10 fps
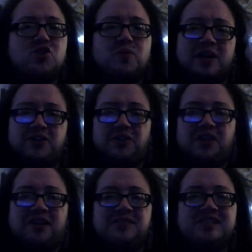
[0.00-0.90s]

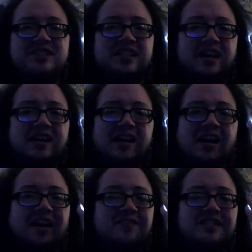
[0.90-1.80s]
critical of
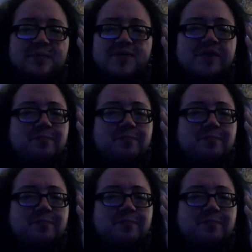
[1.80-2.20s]
some of